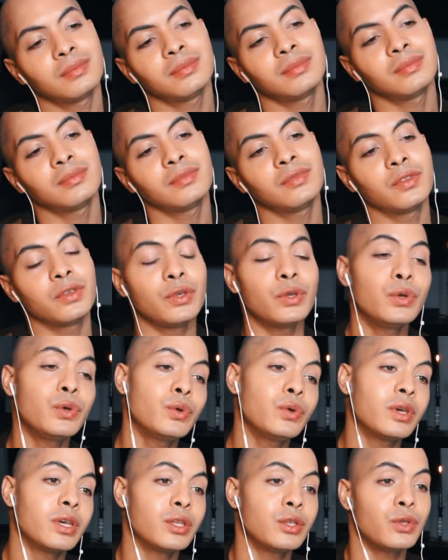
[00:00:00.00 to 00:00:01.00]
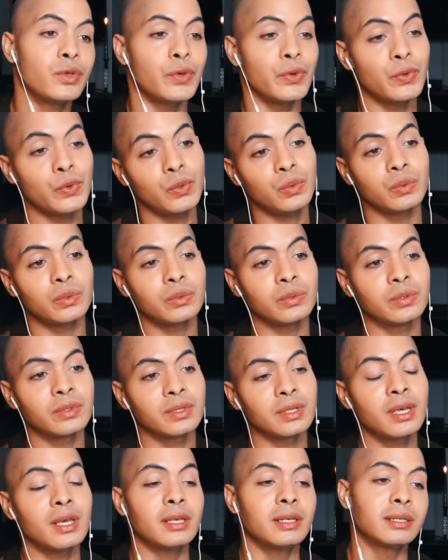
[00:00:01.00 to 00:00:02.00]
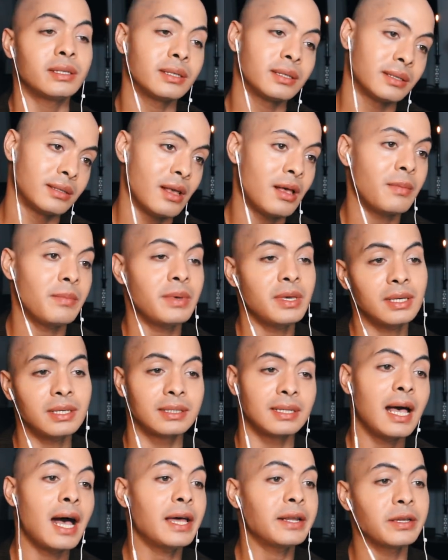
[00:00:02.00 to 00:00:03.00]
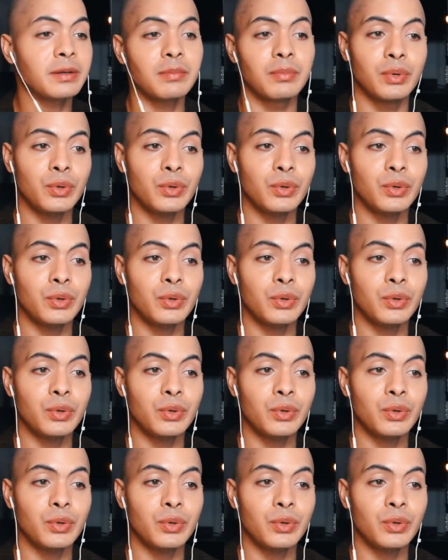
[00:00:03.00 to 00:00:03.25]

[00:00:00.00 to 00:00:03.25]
If you can use some exotic